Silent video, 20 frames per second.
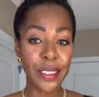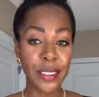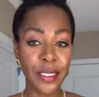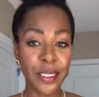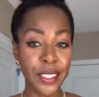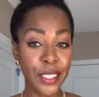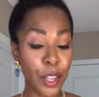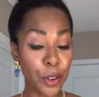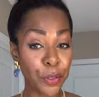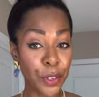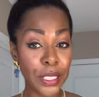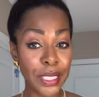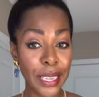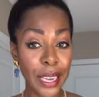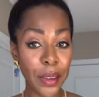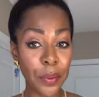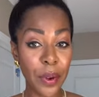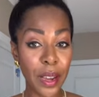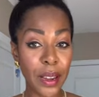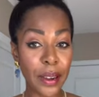So for day
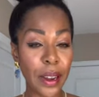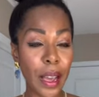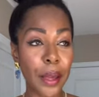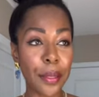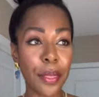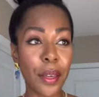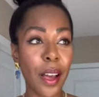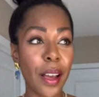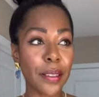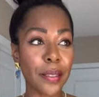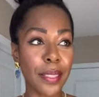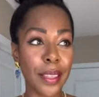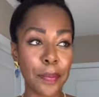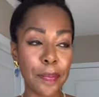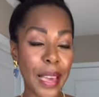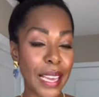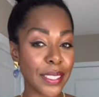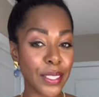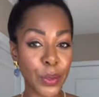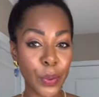one, I thought the
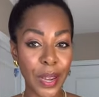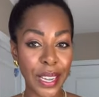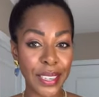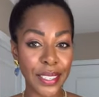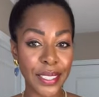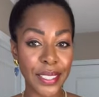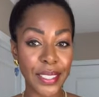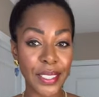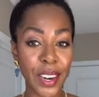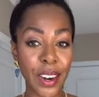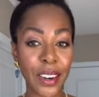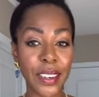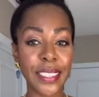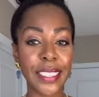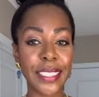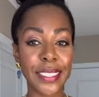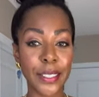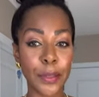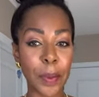best way to start is